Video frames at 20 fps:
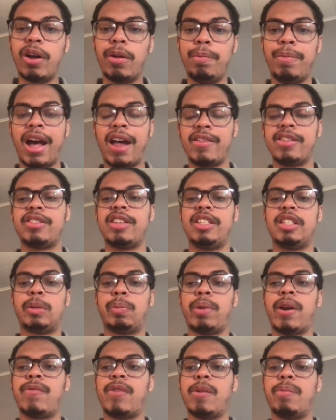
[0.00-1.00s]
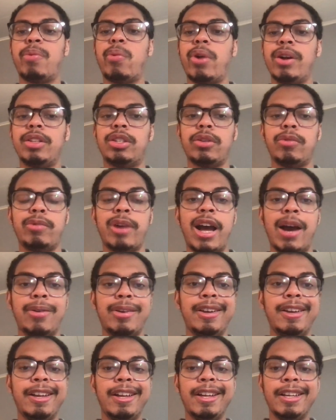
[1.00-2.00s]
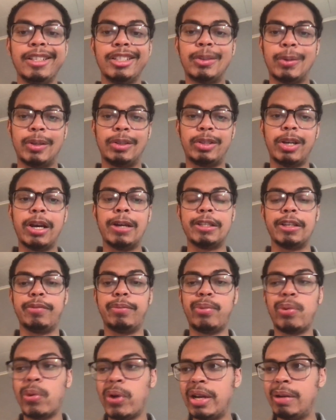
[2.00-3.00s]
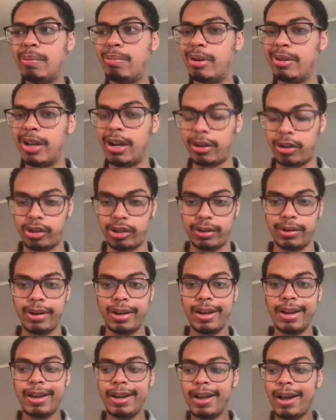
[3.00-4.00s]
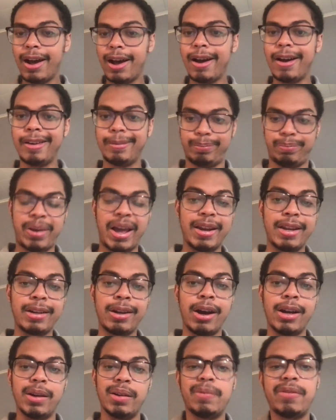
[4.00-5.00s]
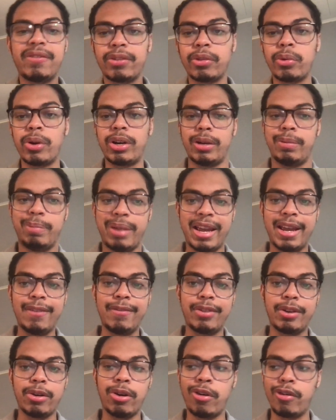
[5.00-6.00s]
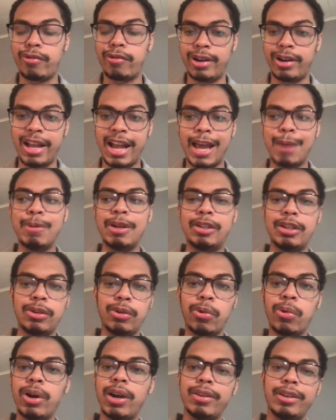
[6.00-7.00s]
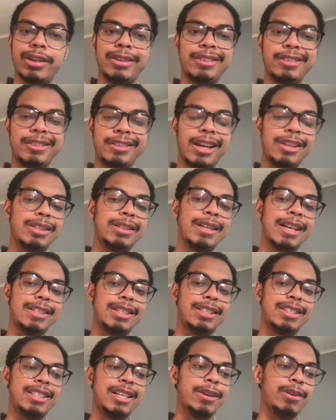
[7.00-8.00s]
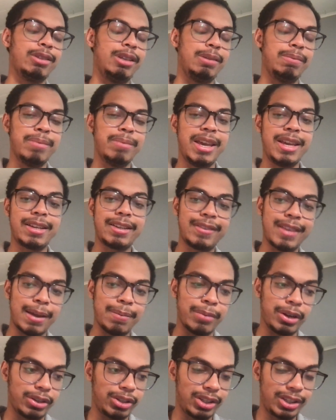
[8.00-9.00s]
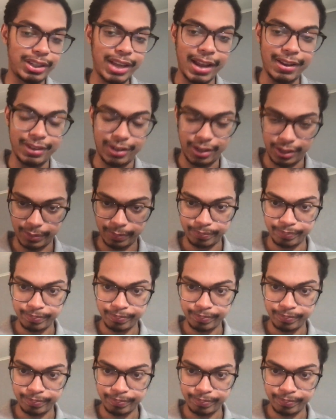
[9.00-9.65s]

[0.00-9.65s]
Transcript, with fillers: balanced. They spread the points around. So, in terms of point production, betting on a Florida Panther over an Edmonton Oiler doesn't necessarily make that much sense